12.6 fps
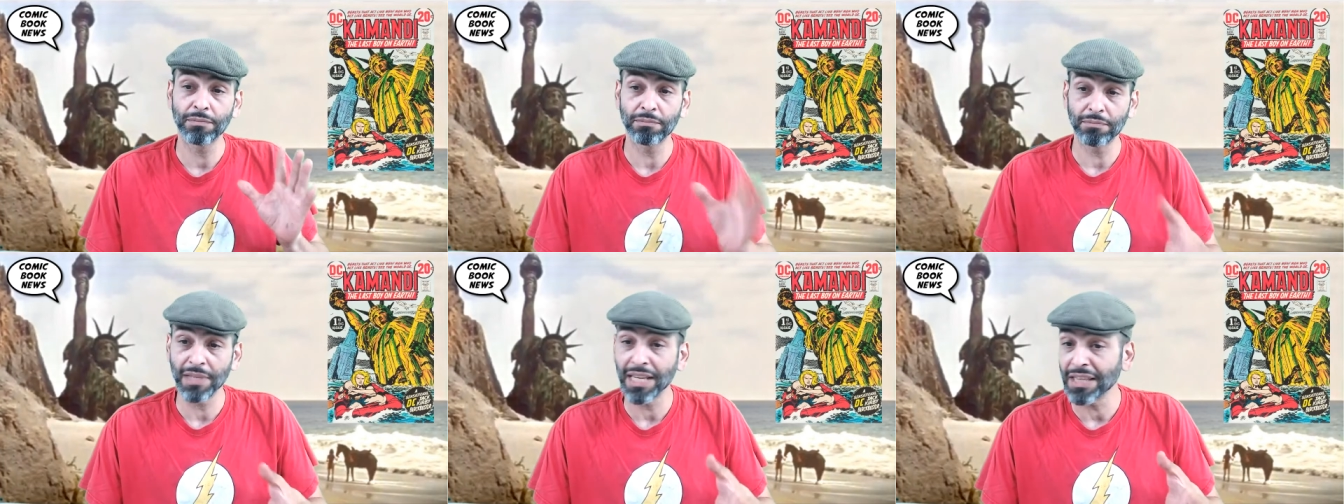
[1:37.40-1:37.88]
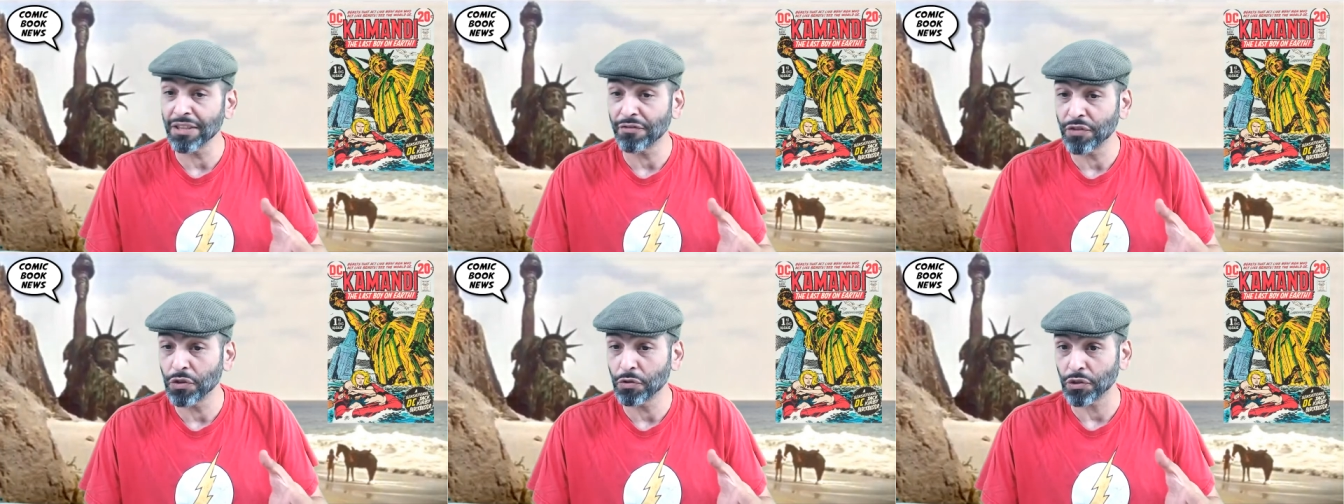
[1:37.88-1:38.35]
in the
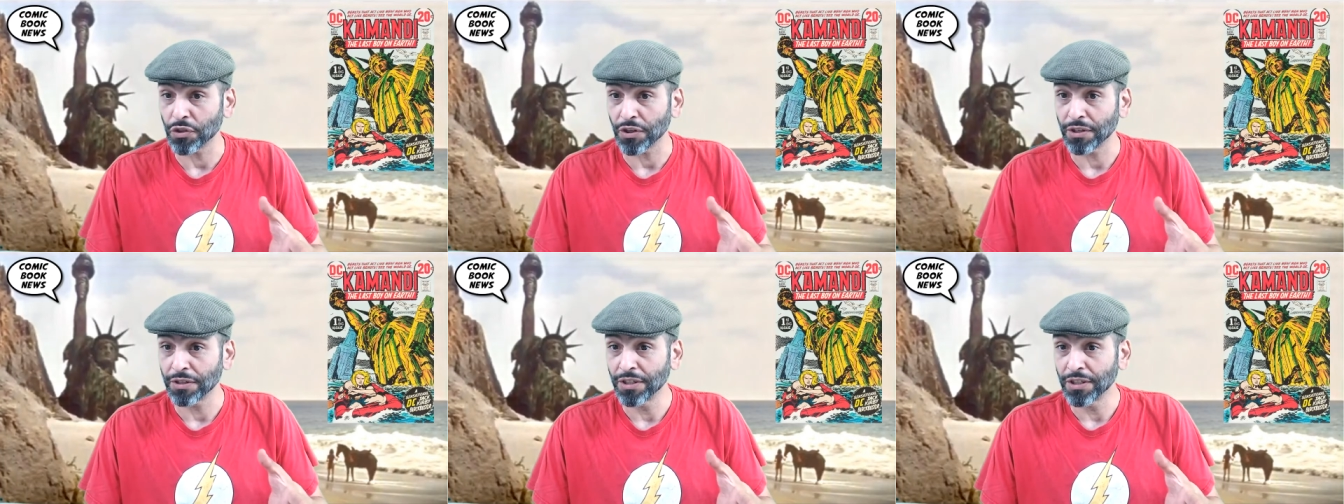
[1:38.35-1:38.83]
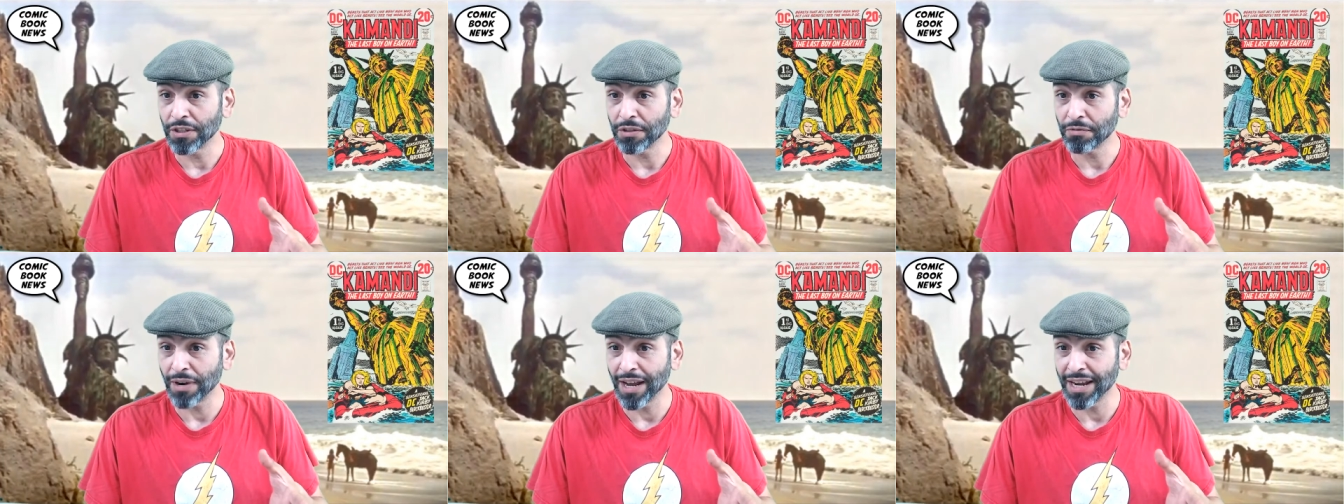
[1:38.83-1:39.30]
future,
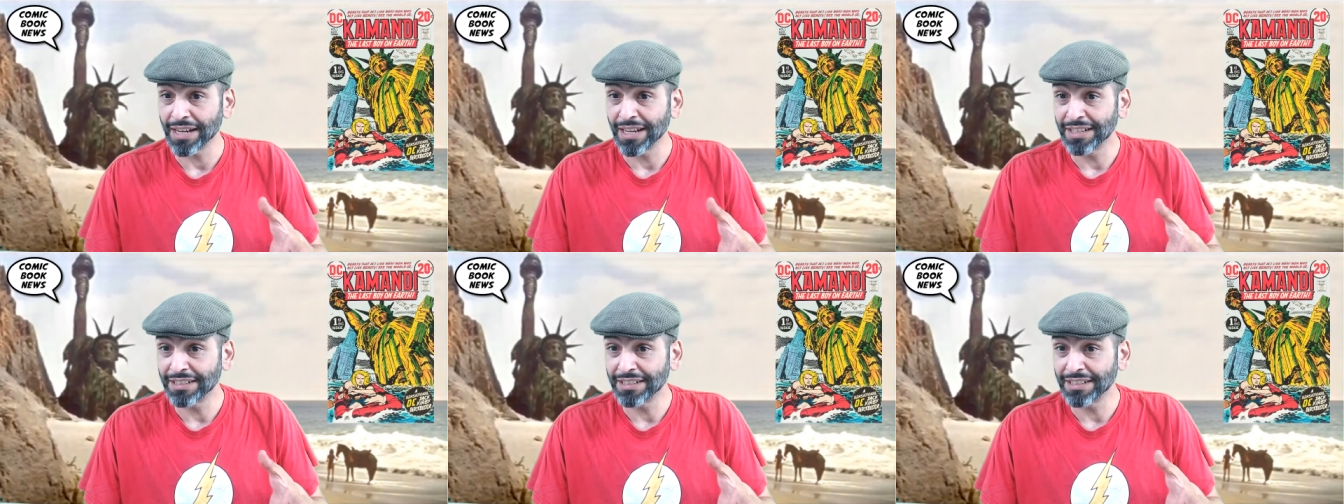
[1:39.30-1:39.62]
right,